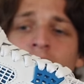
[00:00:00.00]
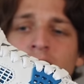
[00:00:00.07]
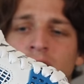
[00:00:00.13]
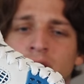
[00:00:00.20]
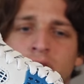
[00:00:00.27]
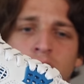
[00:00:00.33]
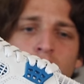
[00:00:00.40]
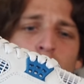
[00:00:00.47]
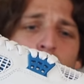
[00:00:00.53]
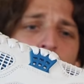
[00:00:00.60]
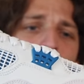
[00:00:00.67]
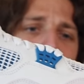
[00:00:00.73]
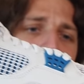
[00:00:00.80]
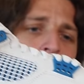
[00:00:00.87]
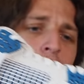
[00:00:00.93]
this should be
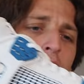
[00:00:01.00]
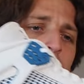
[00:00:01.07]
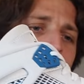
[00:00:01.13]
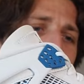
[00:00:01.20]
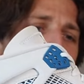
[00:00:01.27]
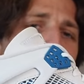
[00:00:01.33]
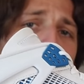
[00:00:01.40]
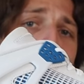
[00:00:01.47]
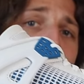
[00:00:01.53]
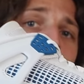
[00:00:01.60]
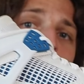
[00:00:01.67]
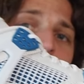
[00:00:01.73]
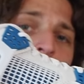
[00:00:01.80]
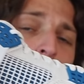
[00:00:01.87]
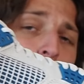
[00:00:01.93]
a very vibrant
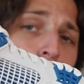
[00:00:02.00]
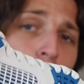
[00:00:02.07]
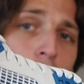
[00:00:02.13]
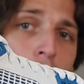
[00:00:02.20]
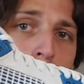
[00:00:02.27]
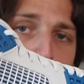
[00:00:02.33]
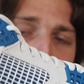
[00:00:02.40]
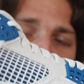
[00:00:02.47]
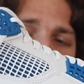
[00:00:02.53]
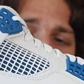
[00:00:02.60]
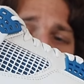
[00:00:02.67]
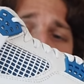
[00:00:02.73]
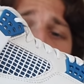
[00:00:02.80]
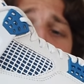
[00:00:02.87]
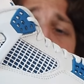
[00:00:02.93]
shoe in my
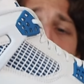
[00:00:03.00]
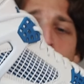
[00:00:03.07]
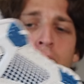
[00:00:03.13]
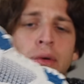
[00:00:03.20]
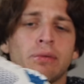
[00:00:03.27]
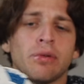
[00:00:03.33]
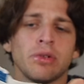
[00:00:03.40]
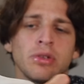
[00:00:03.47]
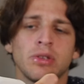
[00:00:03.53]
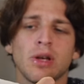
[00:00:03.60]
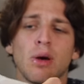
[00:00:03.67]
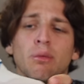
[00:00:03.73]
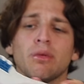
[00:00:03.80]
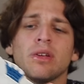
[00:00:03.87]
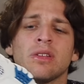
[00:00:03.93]
opinion, but for
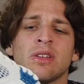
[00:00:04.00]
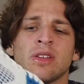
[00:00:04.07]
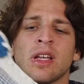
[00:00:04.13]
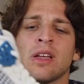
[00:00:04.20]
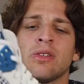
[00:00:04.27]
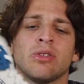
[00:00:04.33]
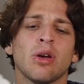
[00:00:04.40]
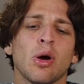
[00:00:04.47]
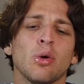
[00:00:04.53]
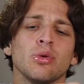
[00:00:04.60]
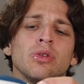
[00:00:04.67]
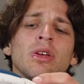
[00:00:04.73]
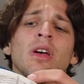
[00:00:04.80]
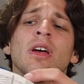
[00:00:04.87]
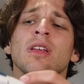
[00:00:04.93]
some reason they
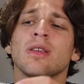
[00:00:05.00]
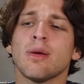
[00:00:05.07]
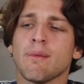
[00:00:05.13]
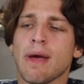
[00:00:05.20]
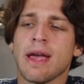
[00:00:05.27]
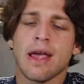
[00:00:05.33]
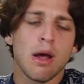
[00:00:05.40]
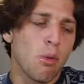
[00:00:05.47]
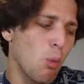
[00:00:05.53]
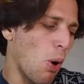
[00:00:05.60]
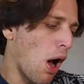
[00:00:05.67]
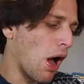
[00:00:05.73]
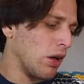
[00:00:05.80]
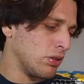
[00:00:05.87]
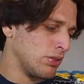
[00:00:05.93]
chose to make it
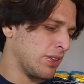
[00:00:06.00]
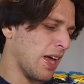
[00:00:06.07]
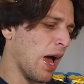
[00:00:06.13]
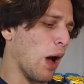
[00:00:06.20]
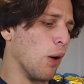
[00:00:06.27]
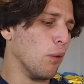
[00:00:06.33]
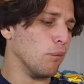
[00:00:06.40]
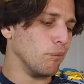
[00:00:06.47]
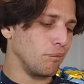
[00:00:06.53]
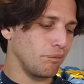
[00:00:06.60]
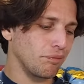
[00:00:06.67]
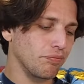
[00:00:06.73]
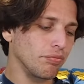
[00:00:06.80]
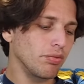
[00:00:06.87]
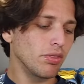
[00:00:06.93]
washed out.
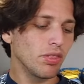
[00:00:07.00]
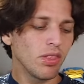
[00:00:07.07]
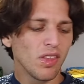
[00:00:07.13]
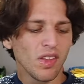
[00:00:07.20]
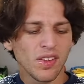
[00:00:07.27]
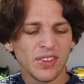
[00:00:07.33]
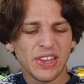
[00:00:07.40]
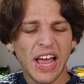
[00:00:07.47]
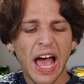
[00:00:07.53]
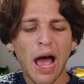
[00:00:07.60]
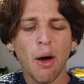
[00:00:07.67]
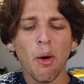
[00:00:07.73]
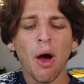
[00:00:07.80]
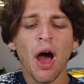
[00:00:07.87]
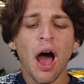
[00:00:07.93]

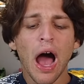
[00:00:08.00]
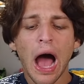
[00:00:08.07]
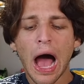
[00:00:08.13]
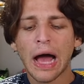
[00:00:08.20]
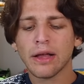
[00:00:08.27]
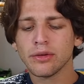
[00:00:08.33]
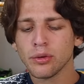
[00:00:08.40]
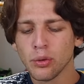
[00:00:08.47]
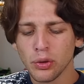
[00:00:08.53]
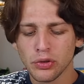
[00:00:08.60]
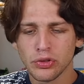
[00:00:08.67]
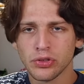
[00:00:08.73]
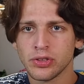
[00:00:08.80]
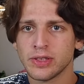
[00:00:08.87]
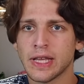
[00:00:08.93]
Now, I do
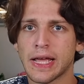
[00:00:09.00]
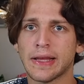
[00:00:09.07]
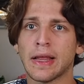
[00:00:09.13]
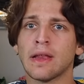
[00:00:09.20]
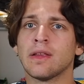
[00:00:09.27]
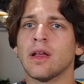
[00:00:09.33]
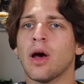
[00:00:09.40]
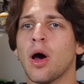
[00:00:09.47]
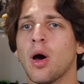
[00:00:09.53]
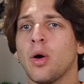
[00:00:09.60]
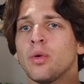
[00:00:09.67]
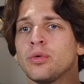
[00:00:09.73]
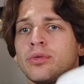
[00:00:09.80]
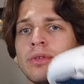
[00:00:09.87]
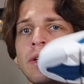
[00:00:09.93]
understand that the
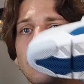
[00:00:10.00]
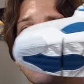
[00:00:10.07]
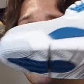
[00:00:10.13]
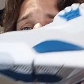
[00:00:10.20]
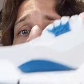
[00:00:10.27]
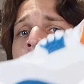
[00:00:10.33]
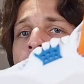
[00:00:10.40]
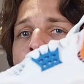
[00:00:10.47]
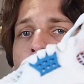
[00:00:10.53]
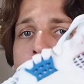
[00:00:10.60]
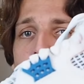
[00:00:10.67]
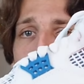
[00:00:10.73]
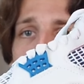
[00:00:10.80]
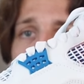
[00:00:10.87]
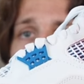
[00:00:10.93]
OG
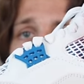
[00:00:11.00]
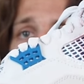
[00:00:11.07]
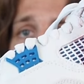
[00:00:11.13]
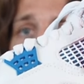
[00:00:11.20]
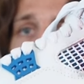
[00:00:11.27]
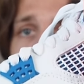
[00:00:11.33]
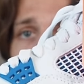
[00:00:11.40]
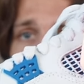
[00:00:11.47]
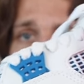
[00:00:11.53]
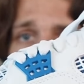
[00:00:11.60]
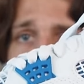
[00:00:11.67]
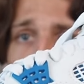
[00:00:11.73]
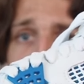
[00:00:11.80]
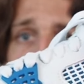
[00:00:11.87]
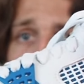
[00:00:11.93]
had more of a washed out